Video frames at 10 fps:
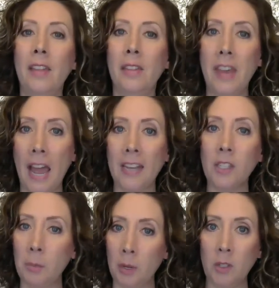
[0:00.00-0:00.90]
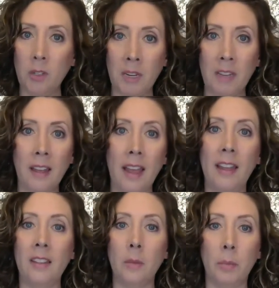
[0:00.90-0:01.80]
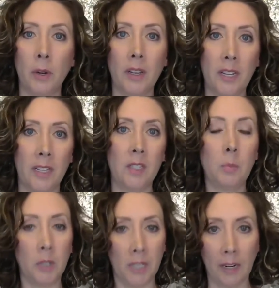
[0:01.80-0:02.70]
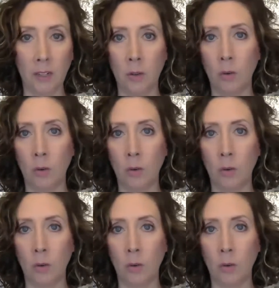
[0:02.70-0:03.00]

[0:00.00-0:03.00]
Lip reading: That is supposed to mean that the book is protected,